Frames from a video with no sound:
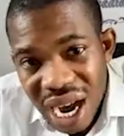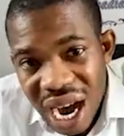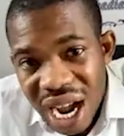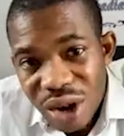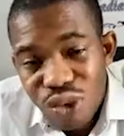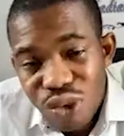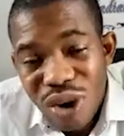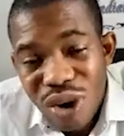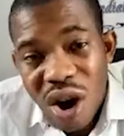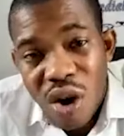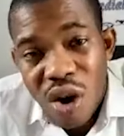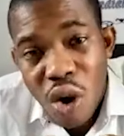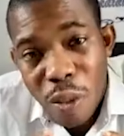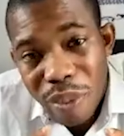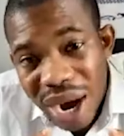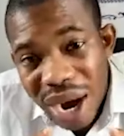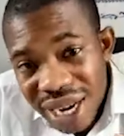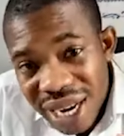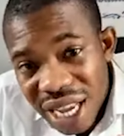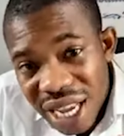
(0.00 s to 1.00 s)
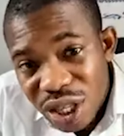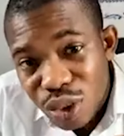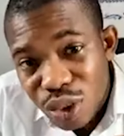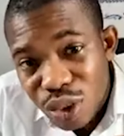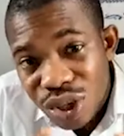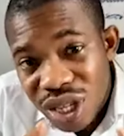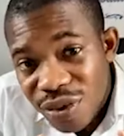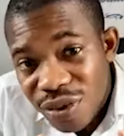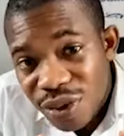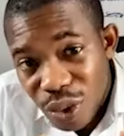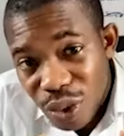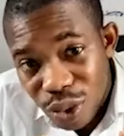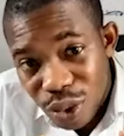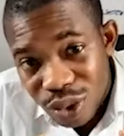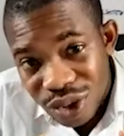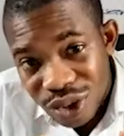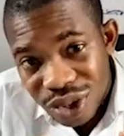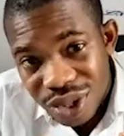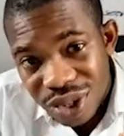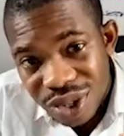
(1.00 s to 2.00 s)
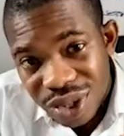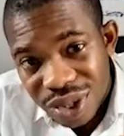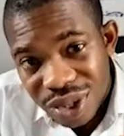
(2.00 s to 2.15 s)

And you are commanded to save souls.